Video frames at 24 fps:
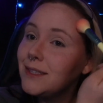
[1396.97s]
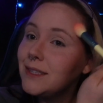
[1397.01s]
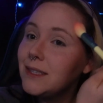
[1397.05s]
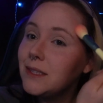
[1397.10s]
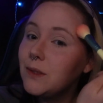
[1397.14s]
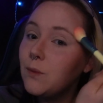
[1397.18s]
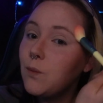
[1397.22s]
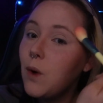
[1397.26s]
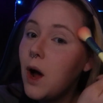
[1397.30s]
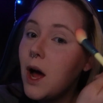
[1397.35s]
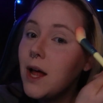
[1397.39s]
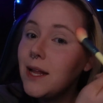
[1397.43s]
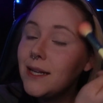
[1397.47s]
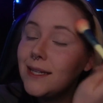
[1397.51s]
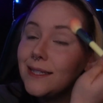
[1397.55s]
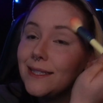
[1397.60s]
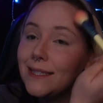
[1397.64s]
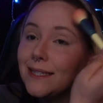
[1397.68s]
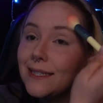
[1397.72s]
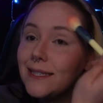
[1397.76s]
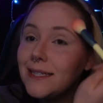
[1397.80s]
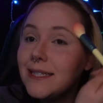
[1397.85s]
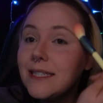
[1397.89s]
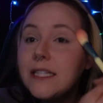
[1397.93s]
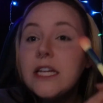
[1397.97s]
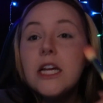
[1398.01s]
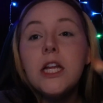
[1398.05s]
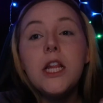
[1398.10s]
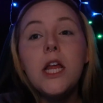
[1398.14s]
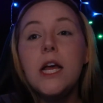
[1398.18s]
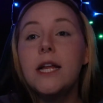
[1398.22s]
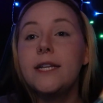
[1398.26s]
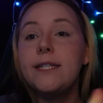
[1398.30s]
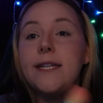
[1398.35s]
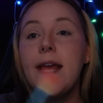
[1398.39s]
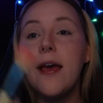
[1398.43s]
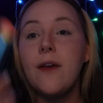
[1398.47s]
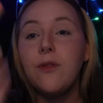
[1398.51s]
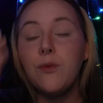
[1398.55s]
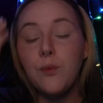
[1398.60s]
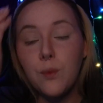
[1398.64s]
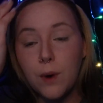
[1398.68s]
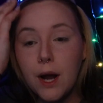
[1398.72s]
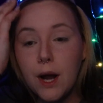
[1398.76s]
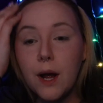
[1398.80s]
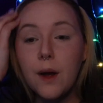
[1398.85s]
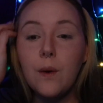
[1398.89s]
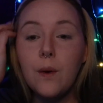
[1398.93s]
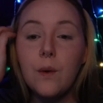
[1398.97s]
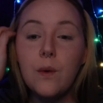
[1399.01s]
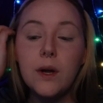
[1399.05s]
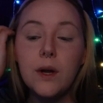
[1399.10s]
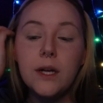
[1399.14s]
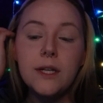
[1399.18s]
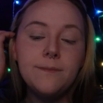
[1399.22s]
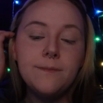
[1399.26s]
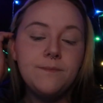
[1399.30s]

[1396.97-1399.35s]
Wallace is still on death row,